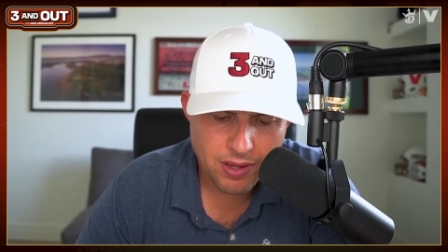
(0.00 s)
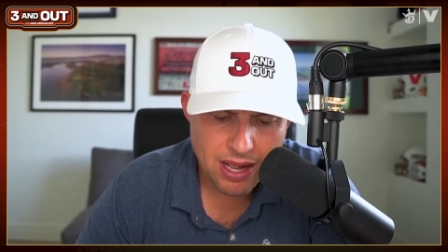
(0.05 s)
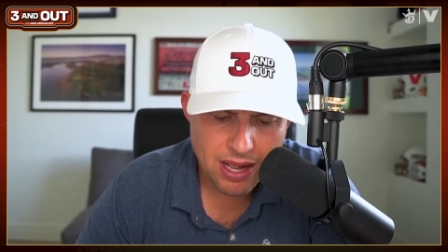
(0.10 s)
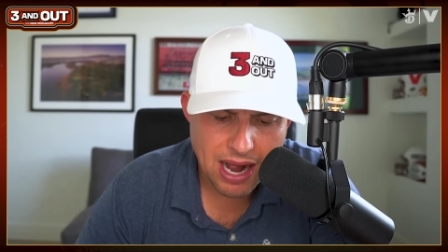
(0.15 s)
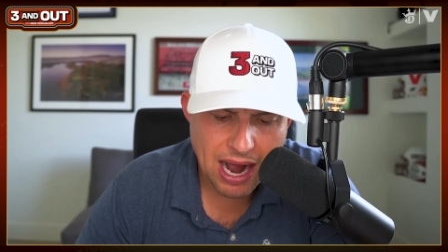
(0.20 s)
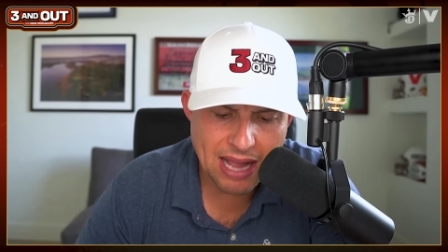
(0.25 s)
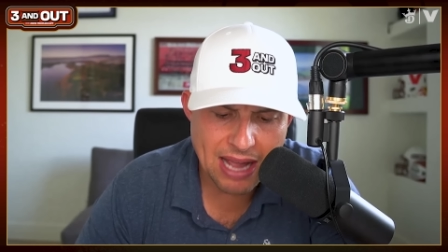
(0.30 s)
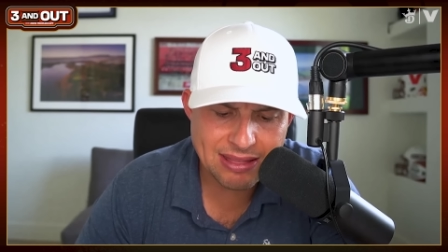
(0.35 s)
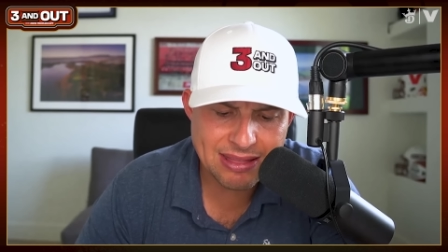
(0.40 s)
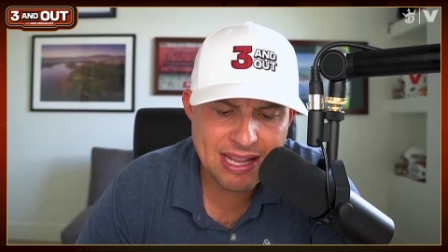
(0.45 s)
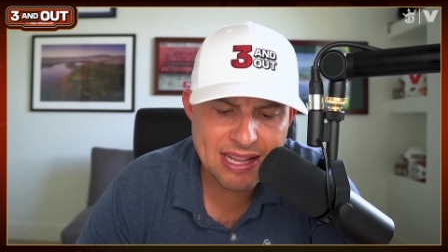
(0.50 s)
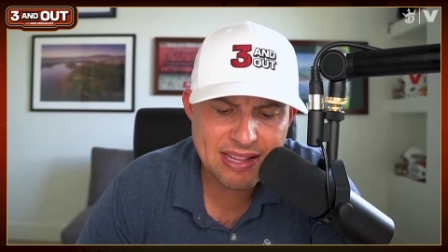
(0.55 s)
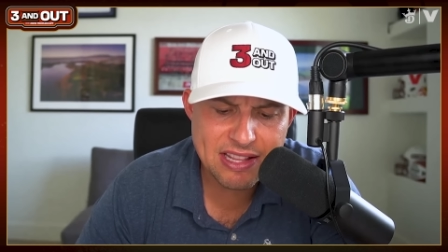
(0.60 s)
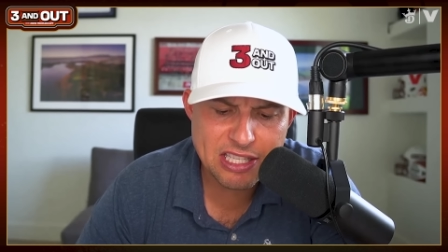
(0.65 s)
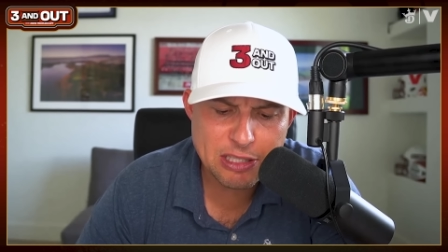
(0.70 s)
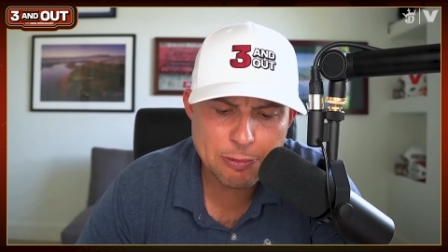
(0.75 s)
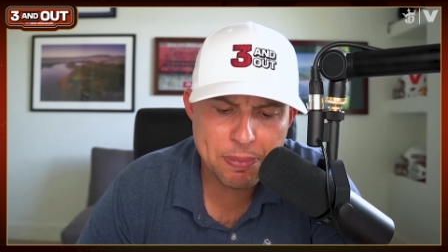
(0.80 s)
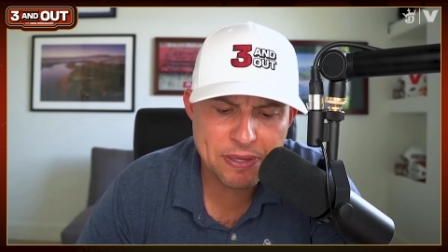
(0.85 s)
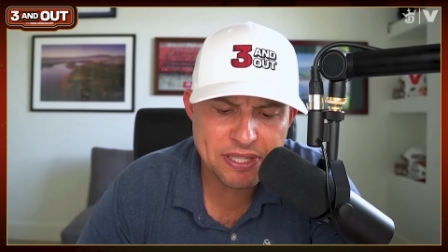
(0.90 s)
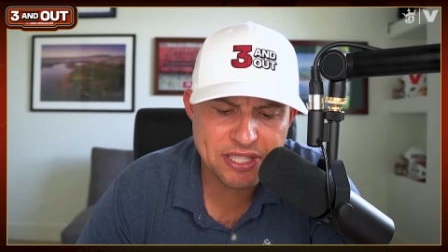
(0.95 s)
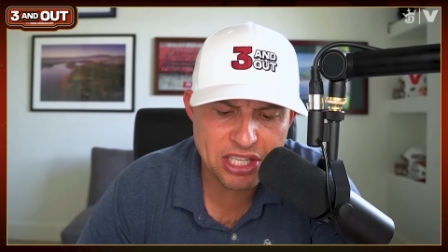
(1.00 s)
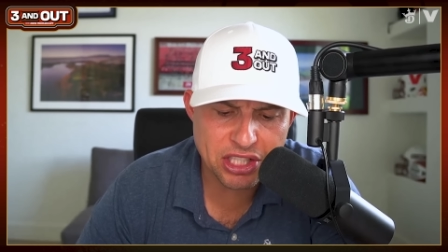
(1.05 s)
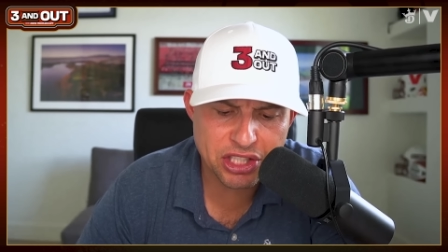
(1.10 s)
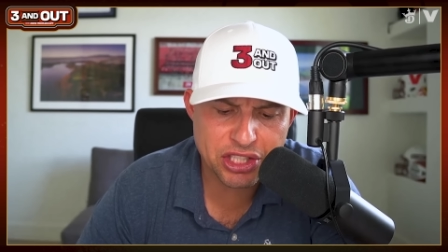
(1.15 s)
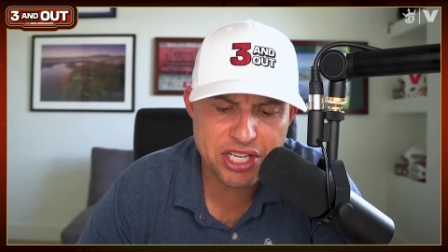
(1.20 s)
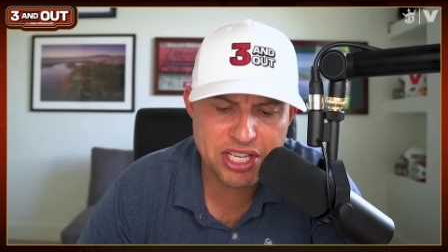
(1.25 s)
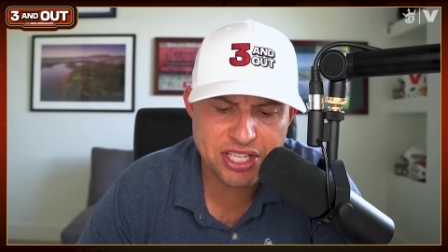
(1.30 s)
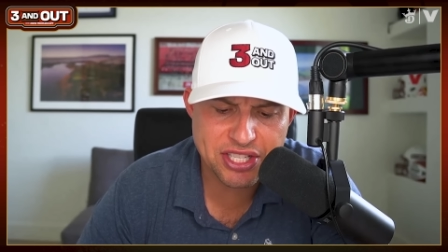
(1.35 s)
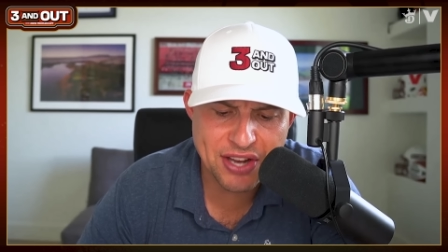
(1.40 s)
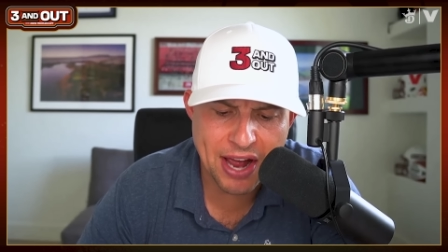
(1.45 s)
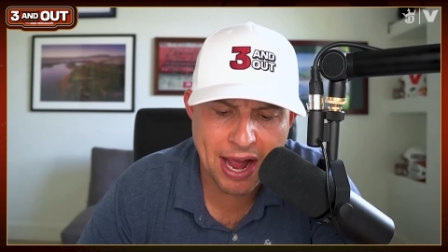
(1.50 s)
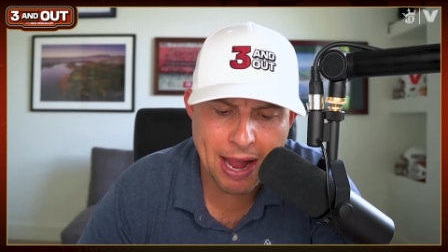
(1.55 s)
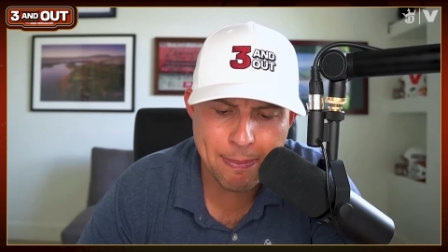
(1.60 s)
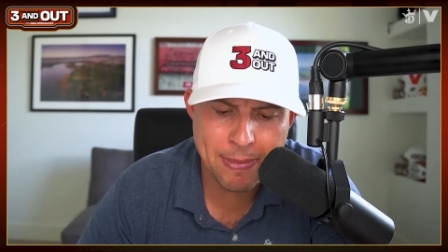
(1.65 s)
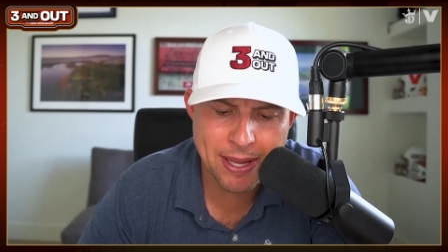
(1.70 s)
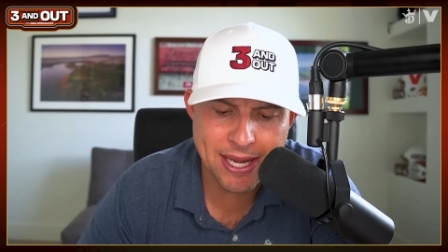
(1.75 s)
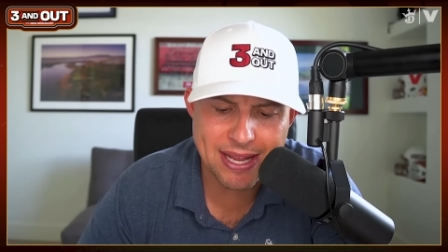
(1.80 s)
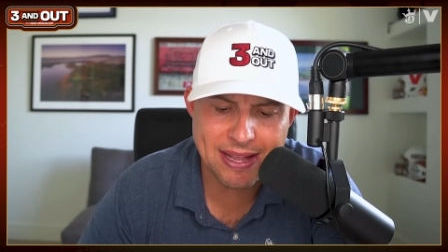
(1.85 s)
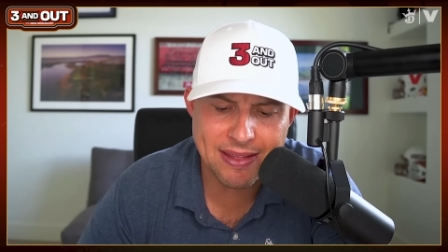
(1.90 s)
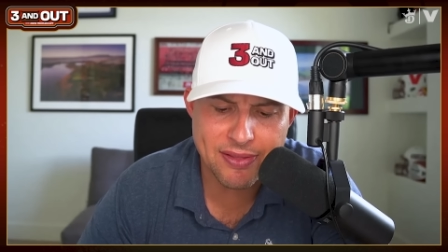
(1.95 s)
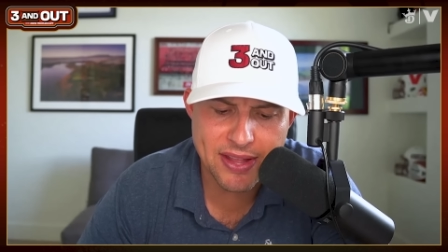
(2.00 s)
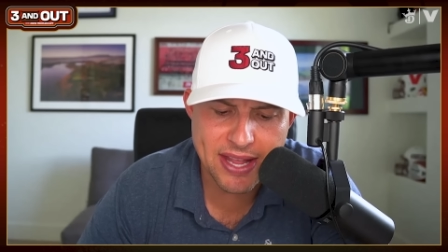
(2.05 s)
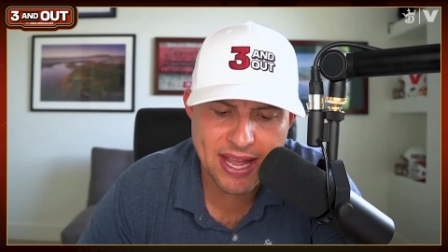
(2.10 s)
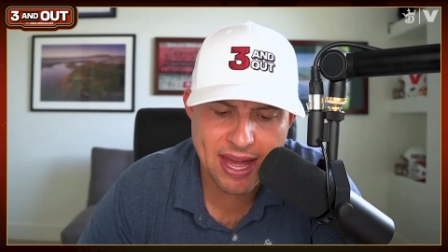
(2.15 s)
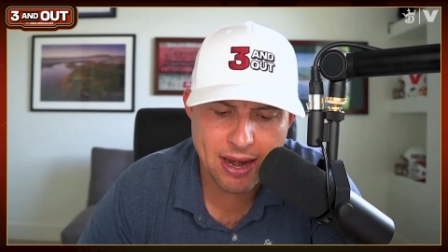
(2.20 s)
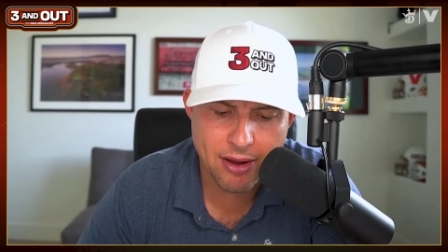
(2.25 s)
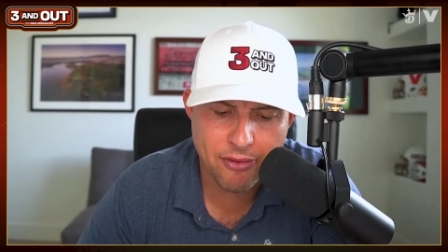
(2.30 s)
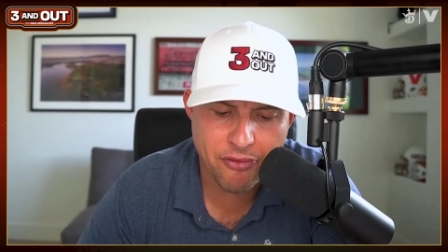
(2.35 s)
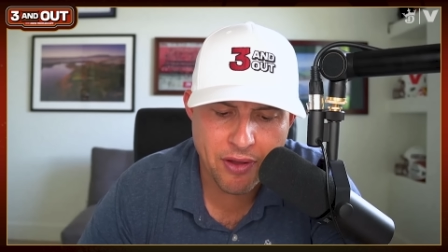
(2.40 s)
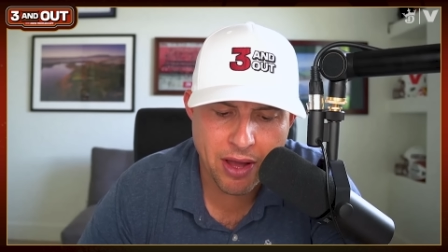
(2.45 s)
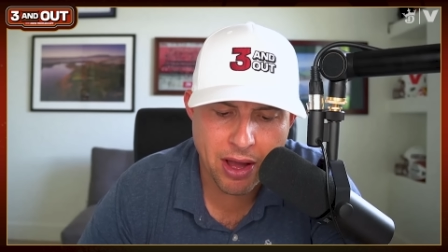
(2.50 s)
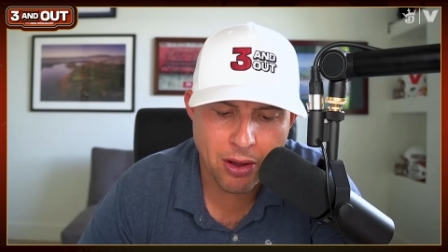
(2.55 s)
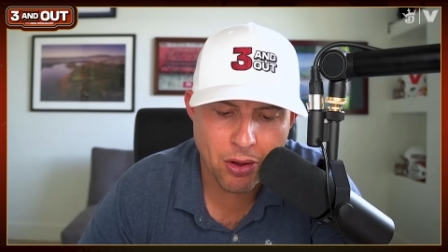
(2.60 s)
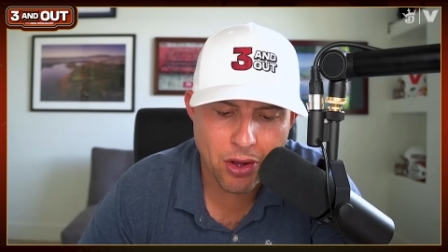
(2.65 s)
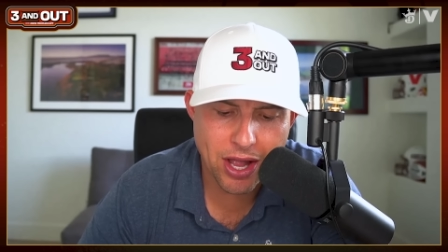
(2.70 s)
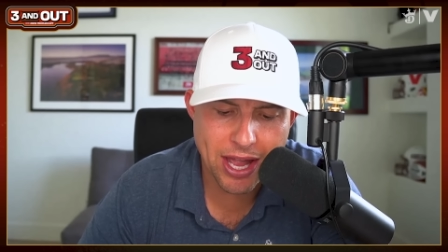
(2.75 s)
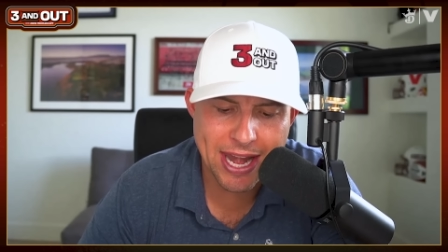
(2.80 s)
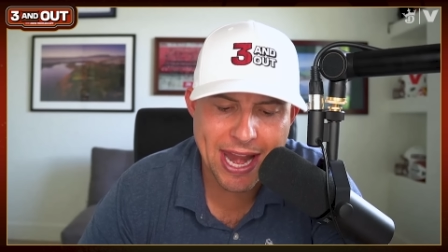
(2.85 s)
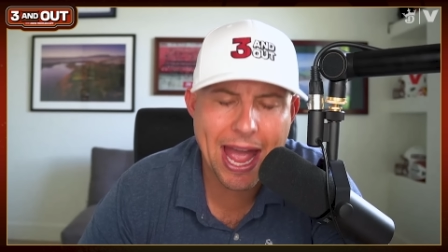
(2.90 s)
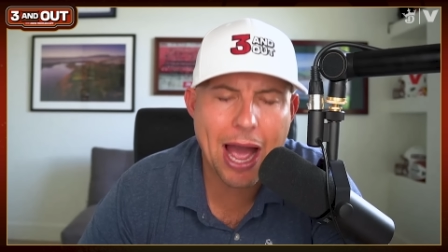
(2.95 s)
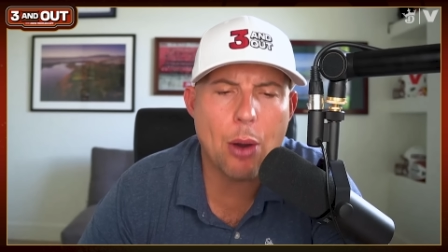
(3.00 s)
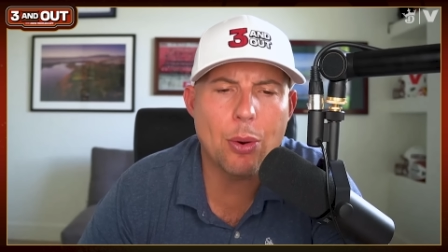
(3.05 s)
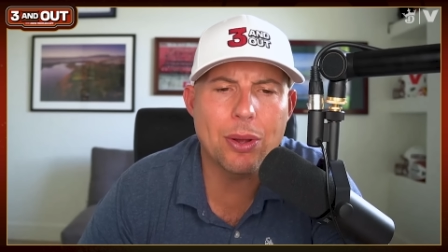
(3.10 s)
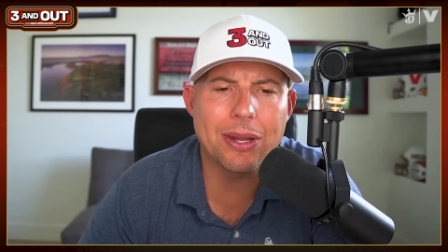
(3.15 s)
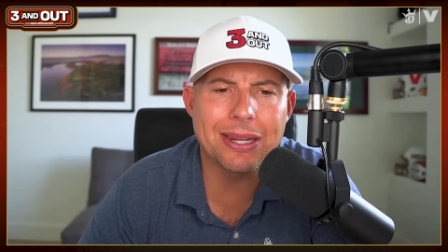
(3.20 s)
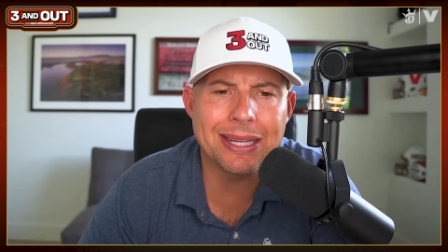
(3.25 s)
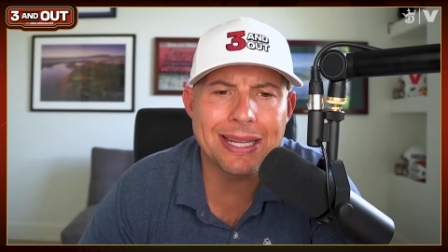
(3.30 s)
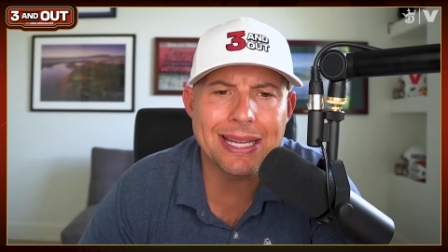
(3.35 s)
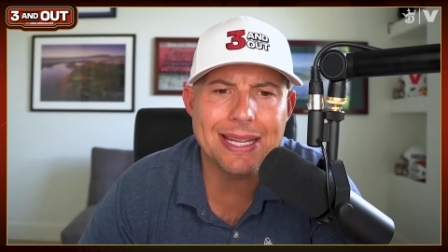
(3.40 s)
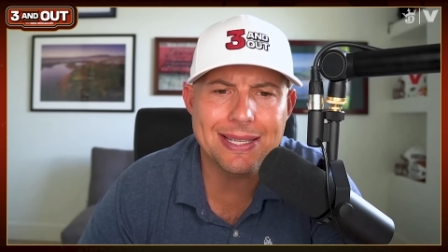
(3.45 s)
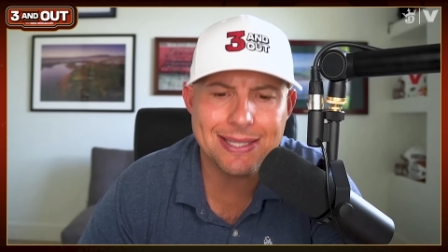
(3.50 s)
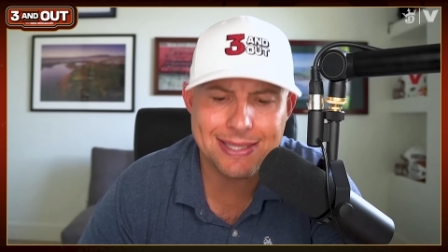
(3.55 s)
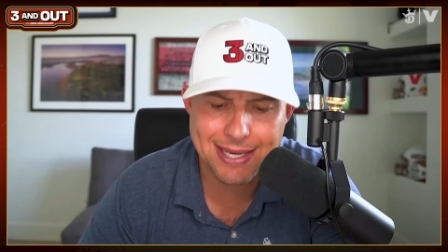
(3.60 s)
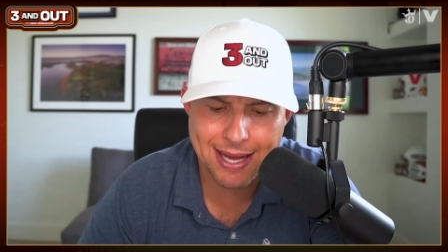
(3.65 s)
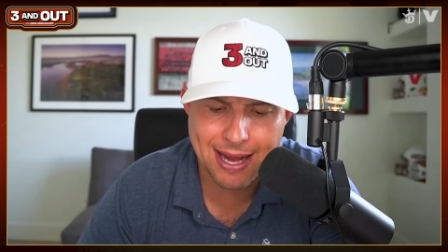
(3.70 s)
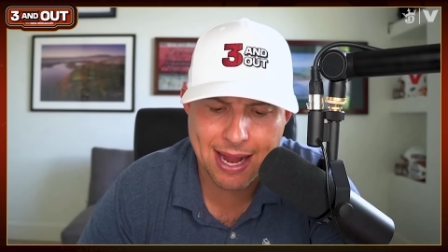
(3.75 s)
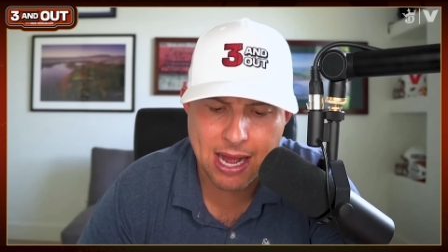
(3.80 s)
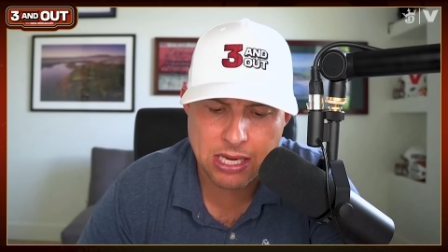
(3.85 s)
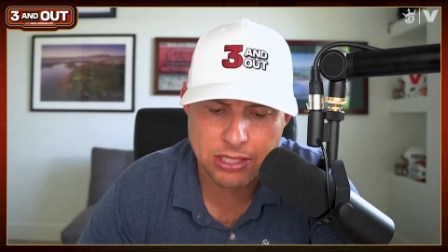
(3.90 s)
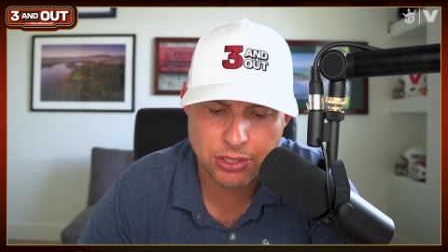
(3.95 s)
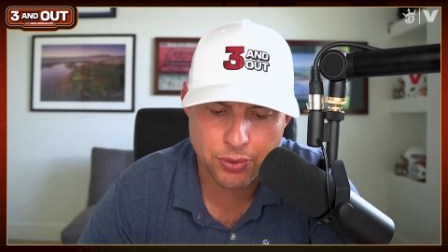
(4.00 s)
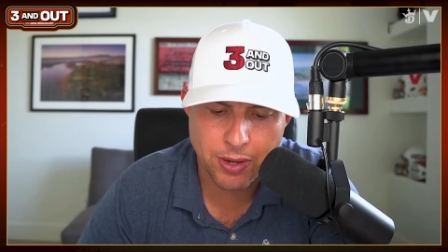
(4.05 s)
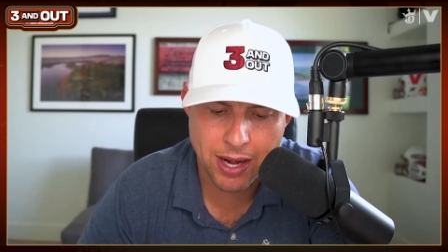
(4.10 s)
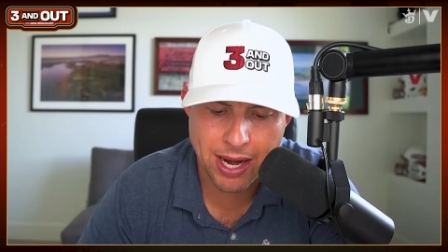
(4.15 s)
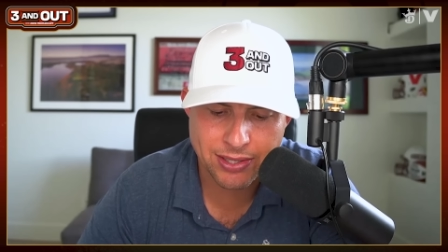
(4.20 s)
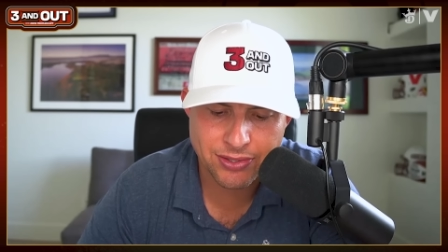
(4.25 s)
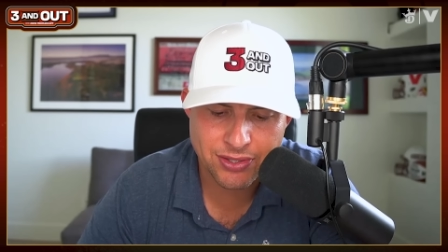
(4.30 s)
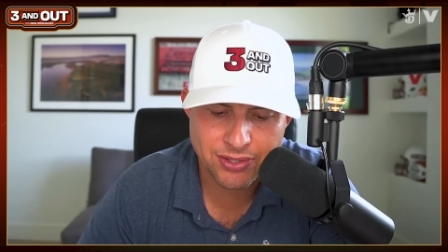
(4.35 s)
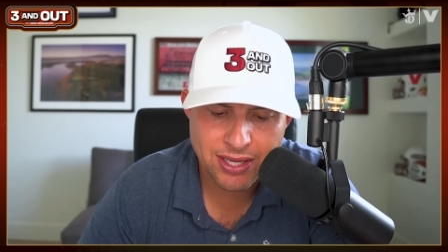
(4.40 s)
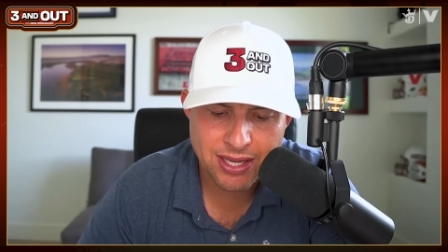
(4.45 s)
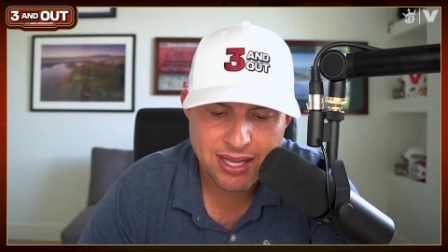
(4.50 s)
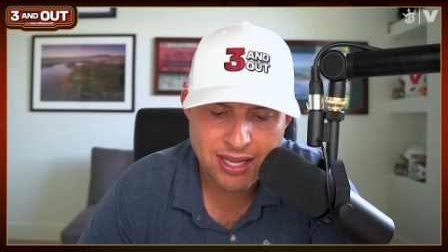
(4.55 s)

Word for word: I think this position assignment in the NFL and how it leads to contracts